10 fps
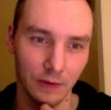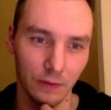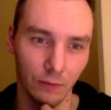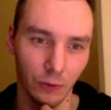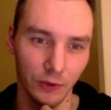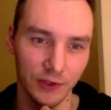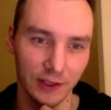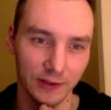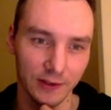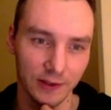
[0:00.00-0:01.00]
we want the
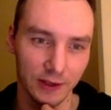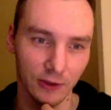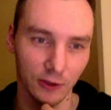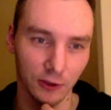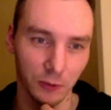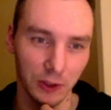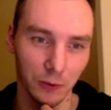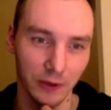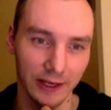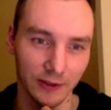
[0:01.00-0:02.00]
second since the last shot to equal
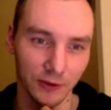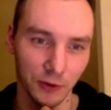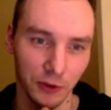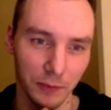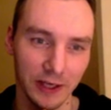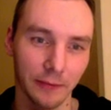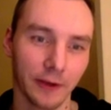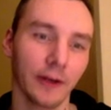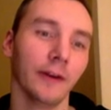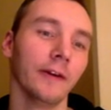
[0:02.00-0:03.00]
that as soon as you pick up the
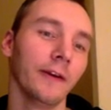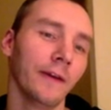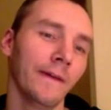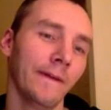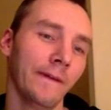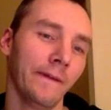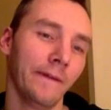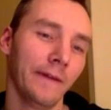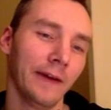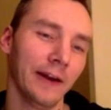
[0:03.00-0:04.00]
gun.
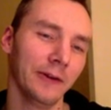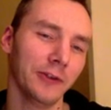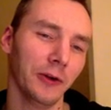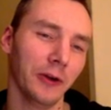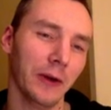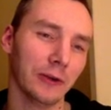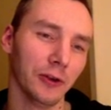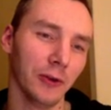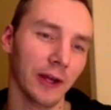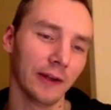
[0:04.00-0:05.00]
I don't totally know how to do
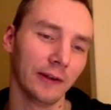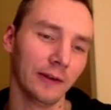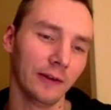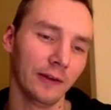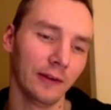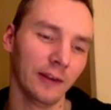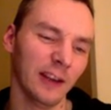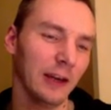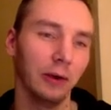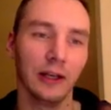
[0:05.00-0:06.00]
that.
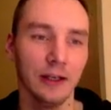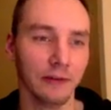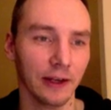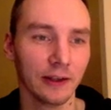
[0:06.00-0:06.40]
We're going to leave that.